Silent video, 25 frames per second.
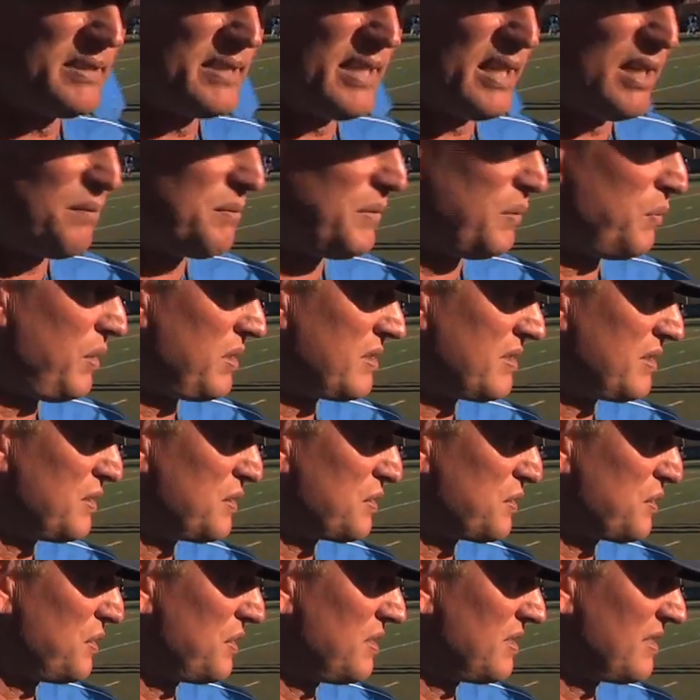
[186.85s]
to tell them it wasn't
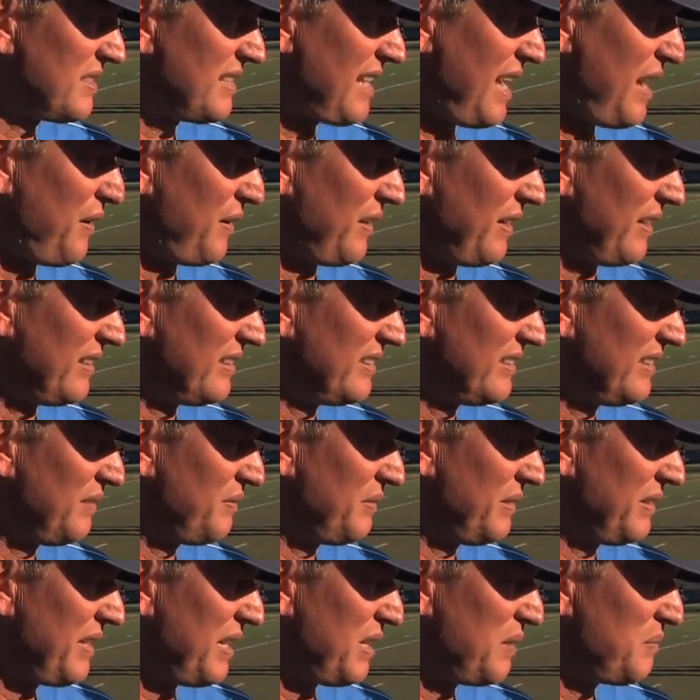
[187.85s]
as good as Saturday
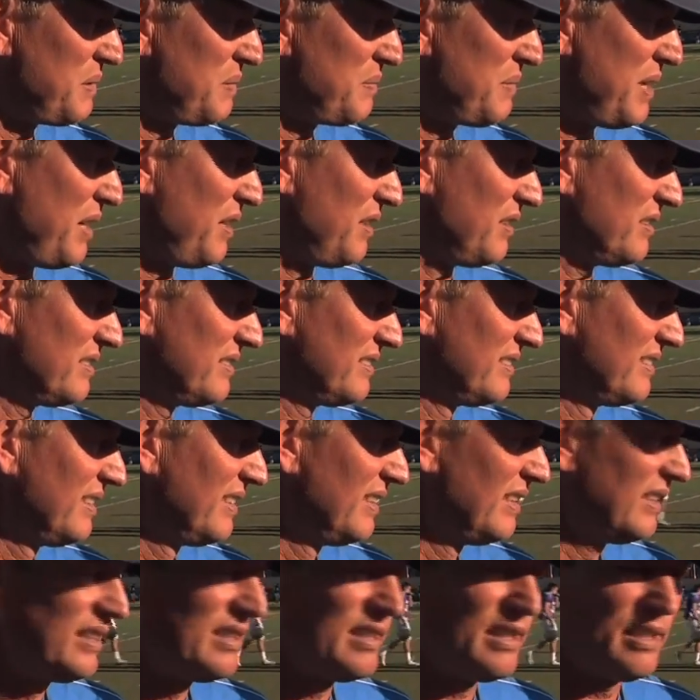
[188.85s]
and we got to be better.
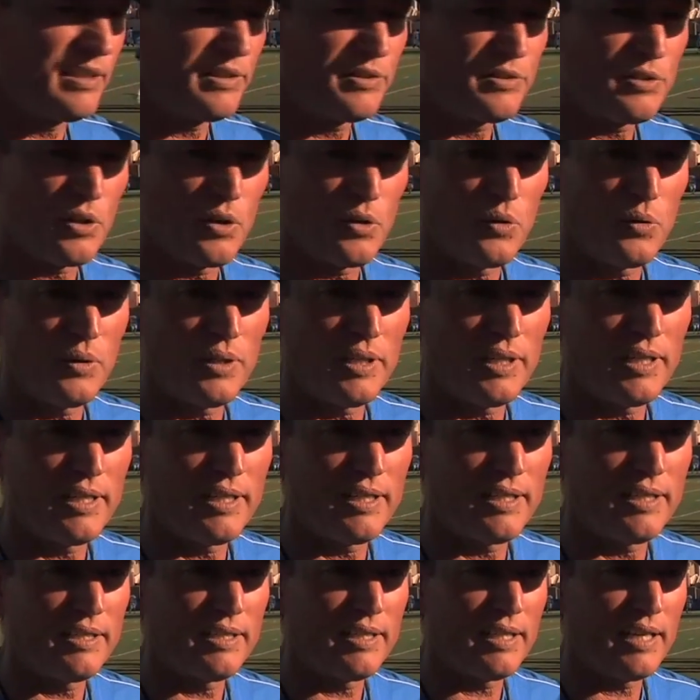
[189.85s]
And
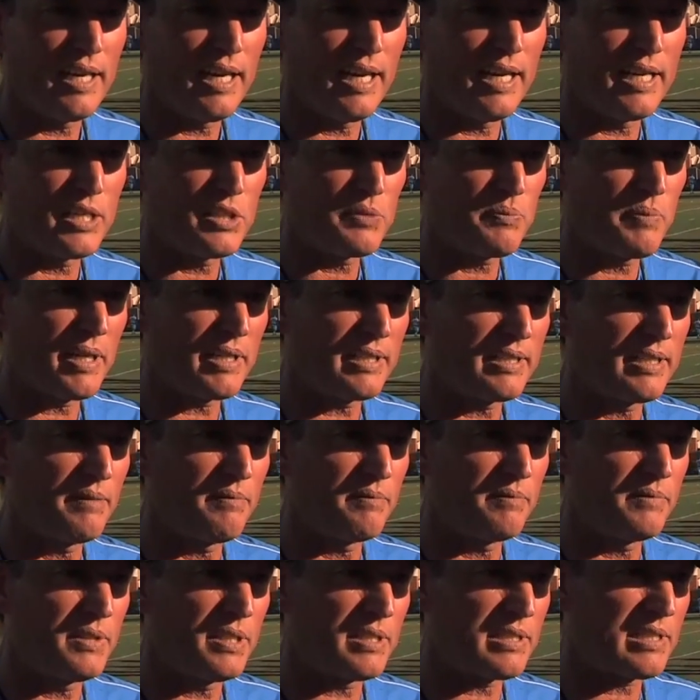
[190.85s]
so I expect
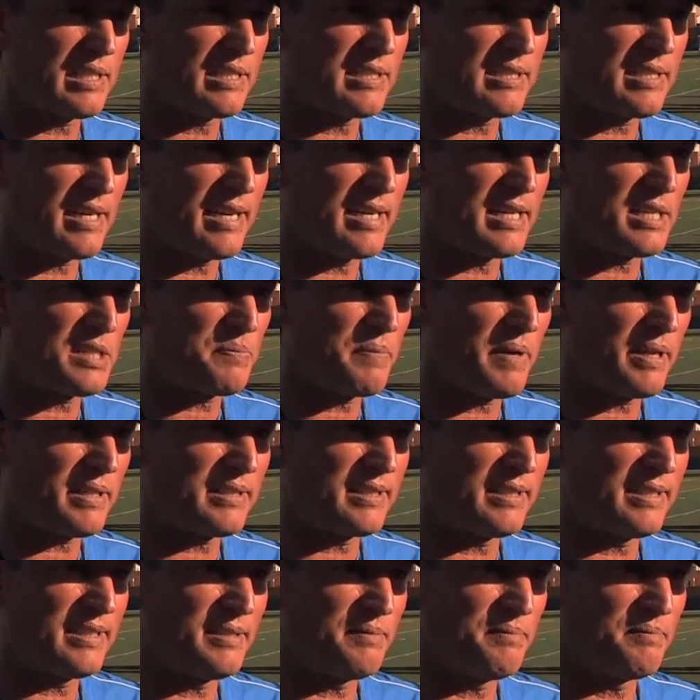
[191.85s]
them, just as I
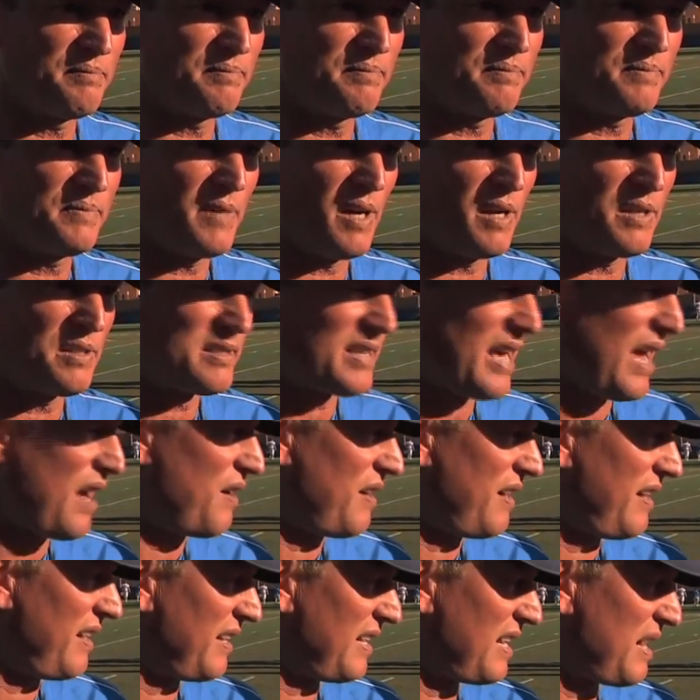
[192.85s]
expected them on
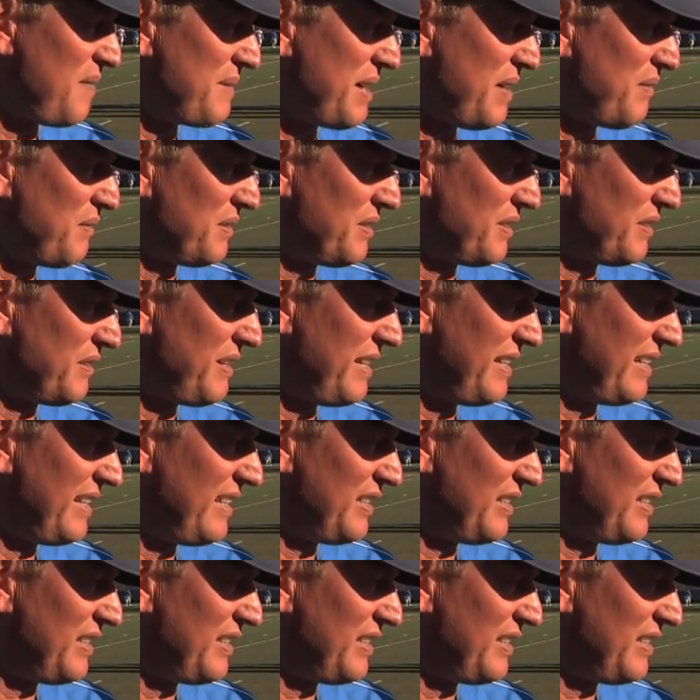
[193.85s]
Saturday to come out with a great